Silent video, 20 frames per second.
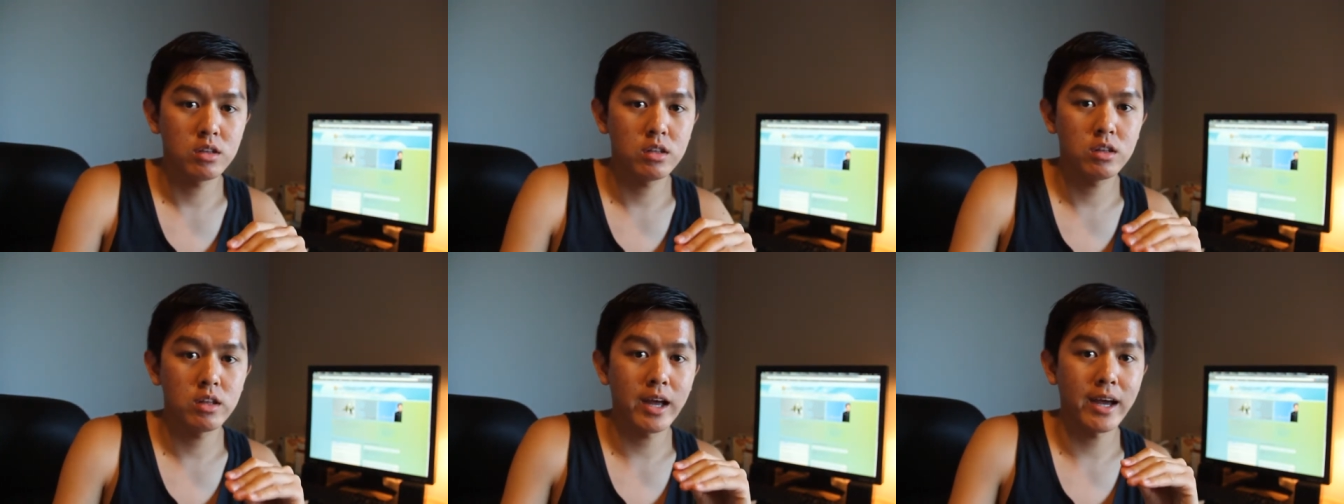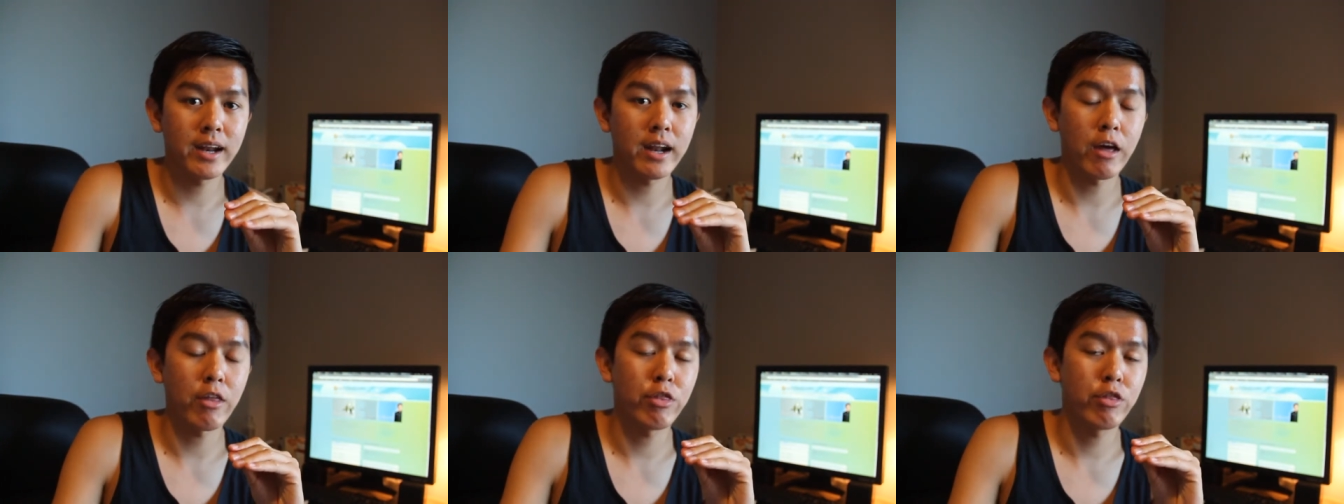
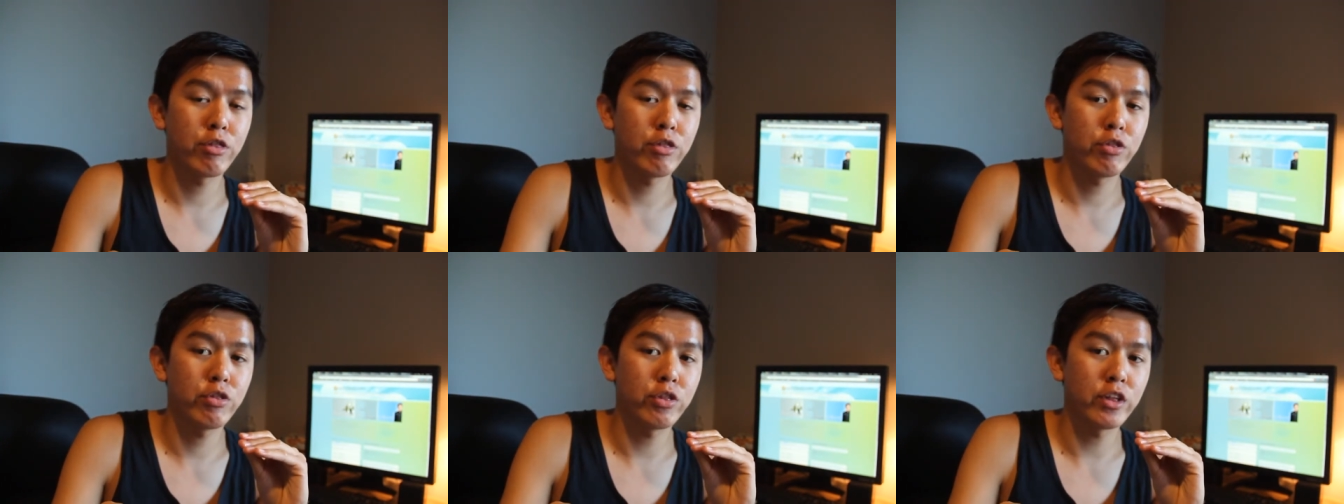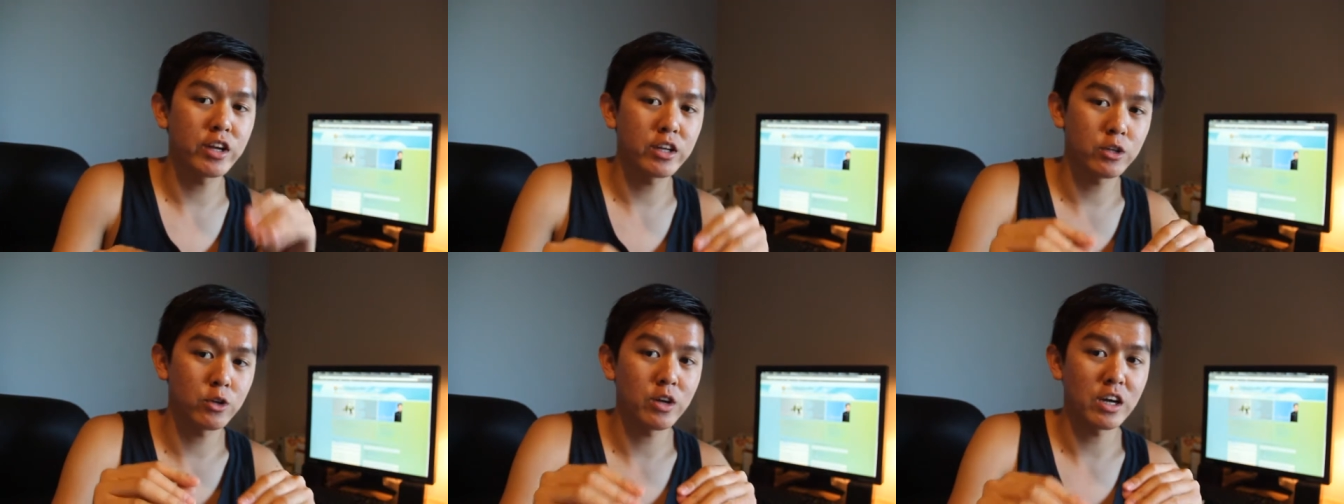that I
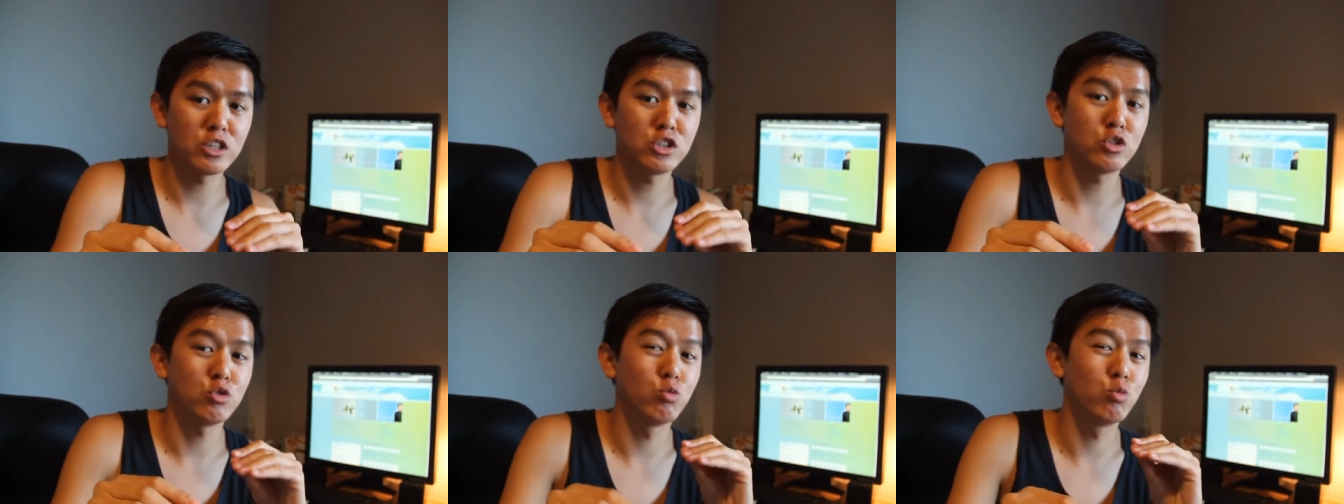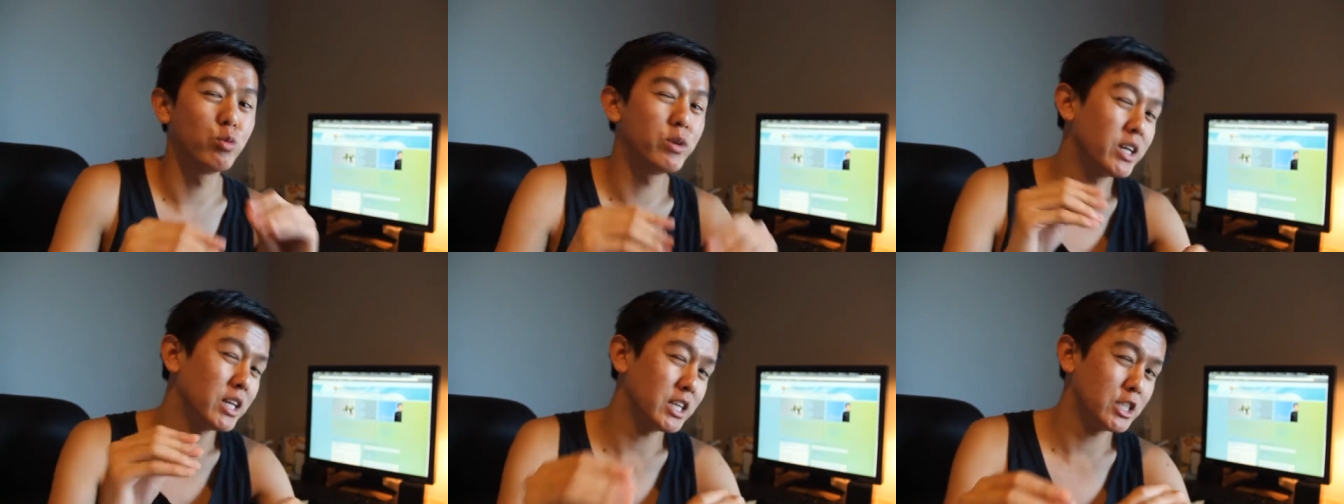think you guys should
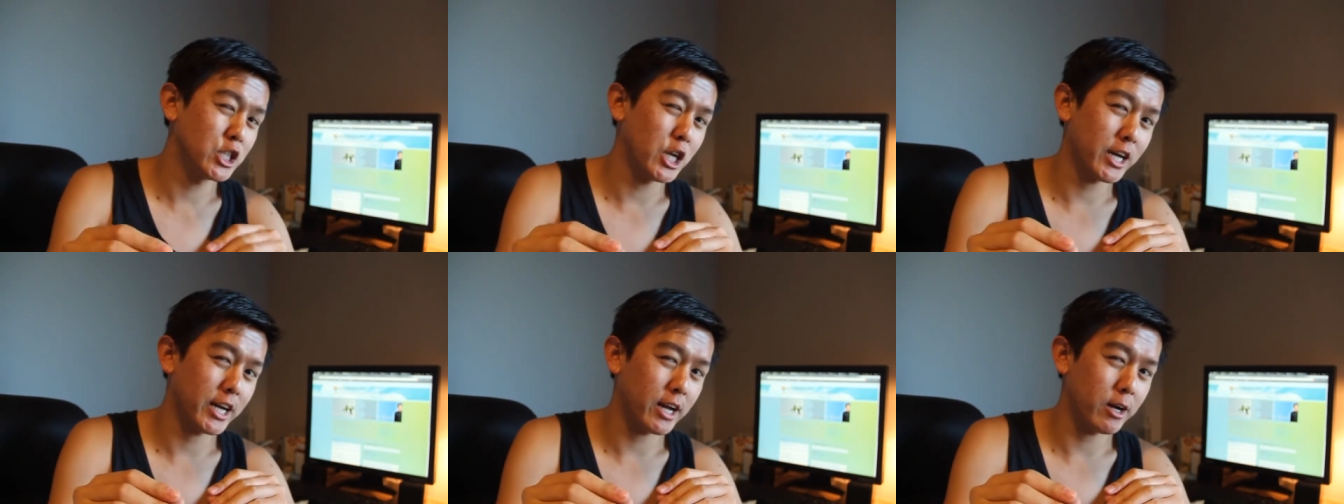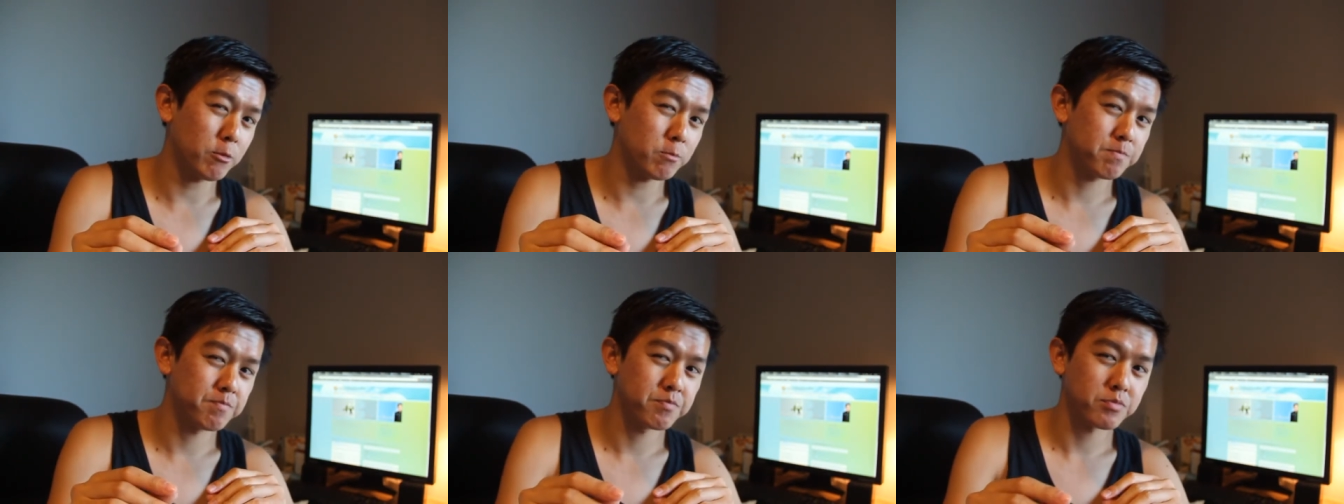really check
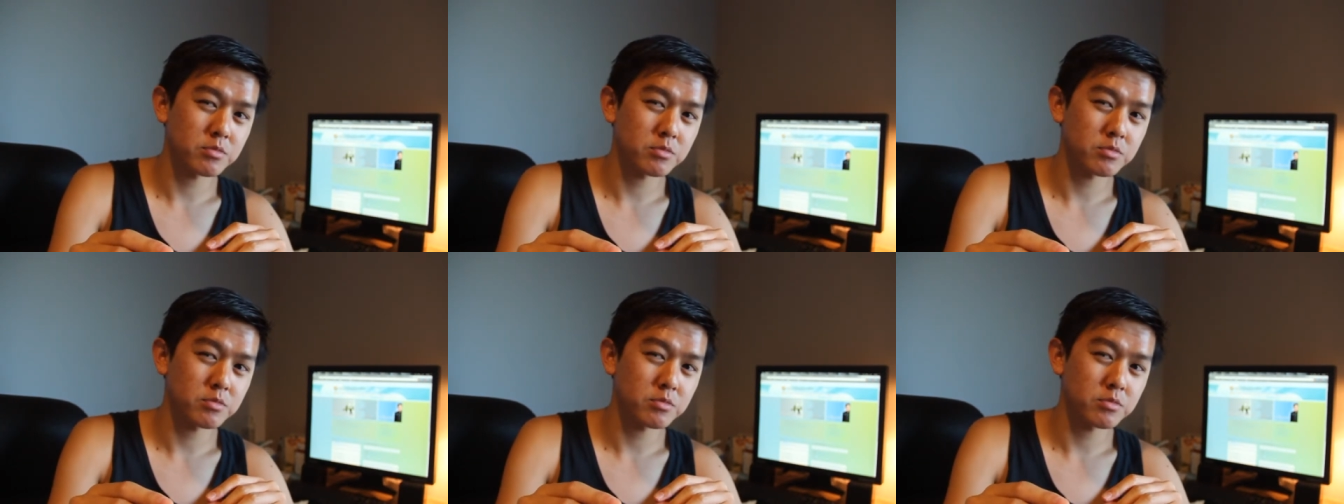out.